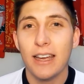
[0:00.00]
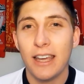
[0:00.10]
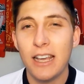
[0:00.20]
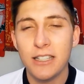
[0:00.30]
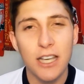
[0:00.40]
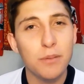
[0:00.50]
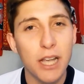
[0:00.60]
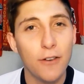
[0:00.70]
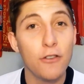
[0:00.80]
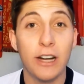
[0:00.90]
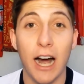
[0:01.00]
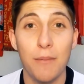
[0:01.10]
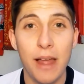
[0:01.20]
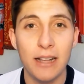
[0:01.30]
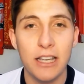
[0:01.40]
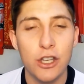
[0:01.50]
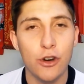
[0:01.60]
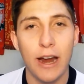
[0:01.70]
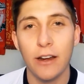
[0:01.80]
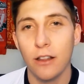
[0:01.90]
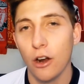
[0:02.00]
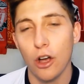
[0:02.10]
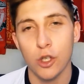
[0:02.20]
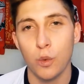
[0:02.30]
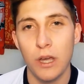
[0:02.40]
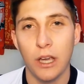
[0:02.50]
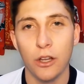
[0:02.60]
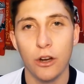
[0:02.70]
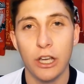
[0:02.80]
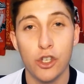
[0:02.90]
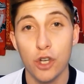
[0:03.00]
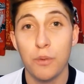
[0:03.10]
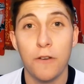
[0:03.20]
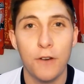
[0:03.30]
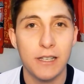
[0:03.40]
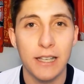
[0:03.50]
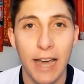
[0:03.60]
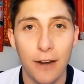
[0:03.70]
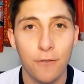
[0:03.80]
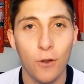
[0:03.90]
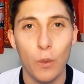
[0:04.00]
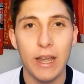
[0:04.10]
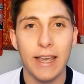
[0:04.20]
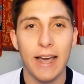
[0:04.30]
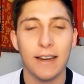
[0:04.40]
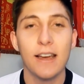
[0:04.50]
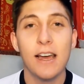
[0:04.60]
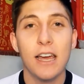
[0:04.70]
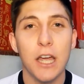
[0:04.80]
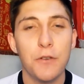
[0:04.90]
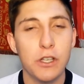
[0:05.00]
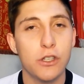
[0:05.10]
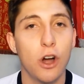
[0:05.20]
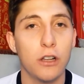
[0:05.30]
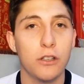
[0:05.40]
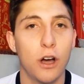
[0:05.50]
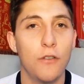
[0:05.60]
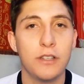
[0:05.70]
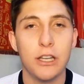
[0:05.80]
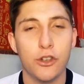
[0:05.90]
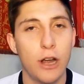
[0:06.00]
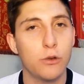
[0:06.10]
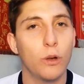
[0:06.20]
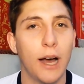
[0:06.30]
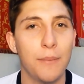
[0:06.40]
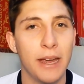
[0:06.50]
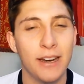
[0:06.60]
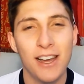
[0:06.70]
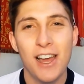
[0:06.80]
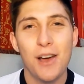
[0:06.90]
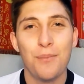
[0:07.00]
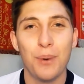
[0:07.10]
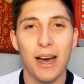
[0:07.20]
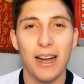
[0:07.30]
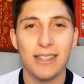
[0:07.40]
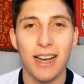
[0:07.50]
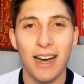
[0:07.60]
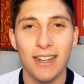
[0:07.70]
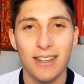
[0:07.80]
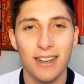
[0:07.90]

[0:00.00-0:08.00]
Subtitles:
He seems to have overcome that. He trained the last week. He should be fit again for the weekend. If he's not, obviously Trent will come in. But I